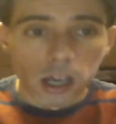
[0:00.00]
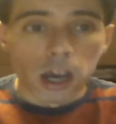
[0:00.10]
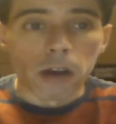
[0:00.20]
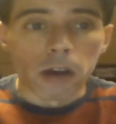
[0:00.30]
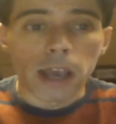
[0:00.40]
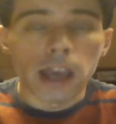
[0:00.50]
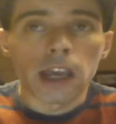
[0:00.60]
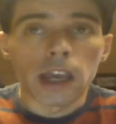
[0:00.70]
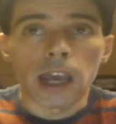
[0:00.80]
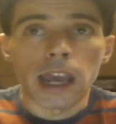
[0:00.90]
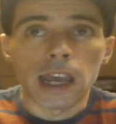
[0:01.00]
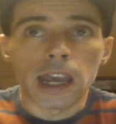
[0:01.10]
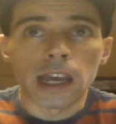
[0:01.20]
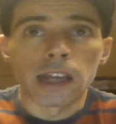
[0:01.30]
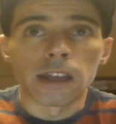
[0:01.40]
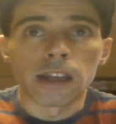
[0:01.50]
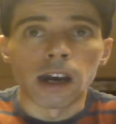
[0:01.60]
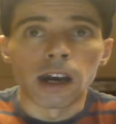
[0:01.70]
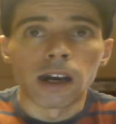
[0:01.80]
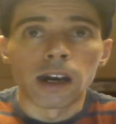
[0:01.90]
Okay, and
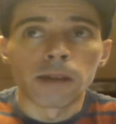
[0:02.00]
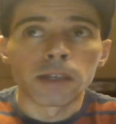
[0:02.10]
about